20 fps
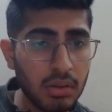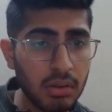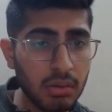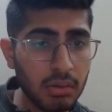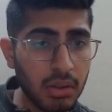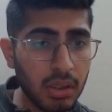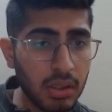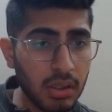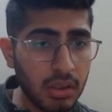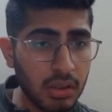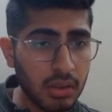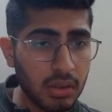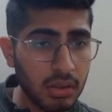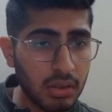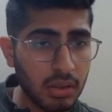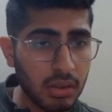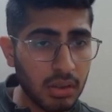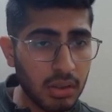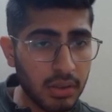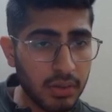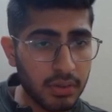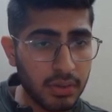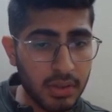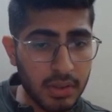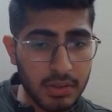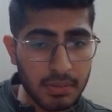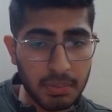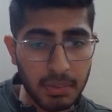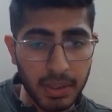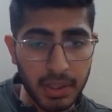Okay, let's
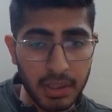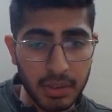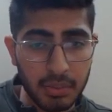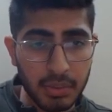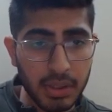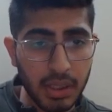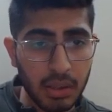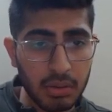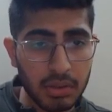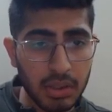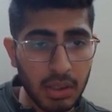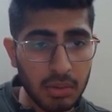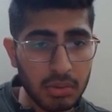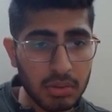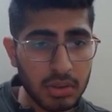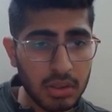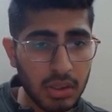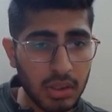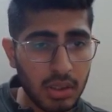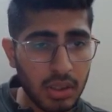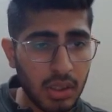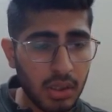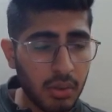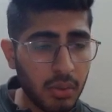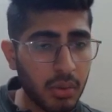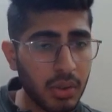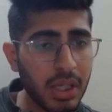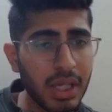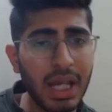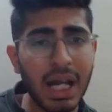display it without out.
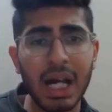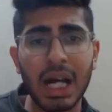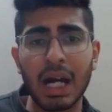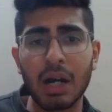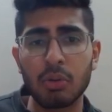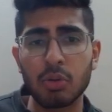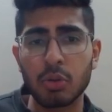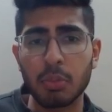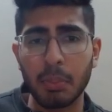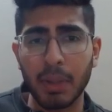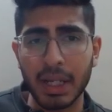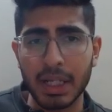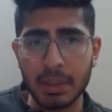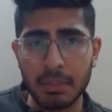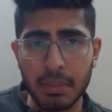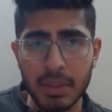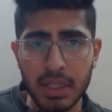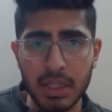okay, out might